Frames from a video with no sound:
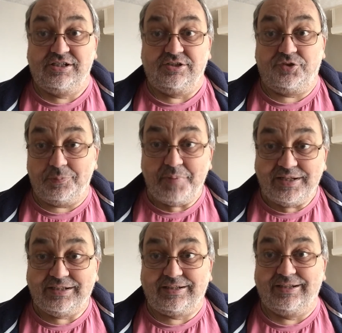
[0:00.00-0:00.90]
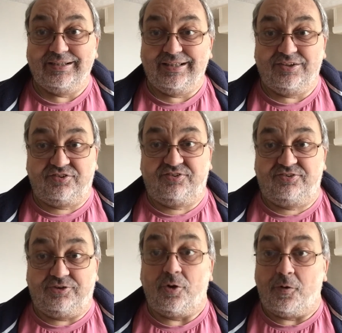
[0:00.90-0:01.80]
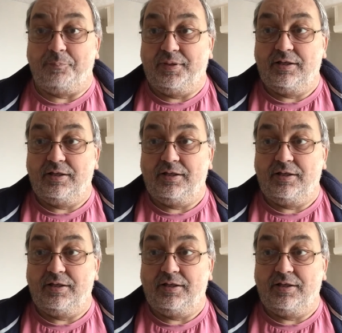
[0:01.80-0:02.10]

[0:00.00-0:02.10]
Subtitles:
to make this stop.